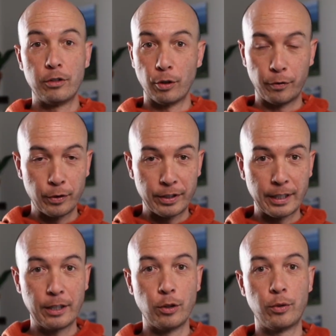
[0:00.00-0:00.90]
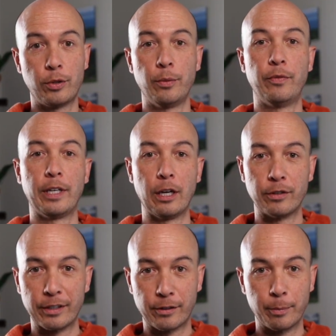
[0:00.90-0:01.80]
if you see YouTube
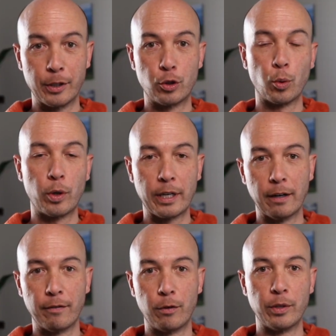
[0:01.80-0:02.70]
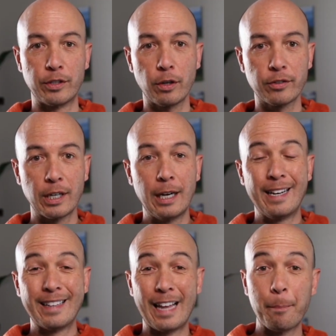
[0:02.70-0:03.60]
videos as the majority of the results,
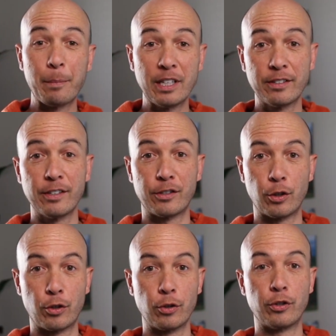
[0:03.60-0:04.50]
that means that searchers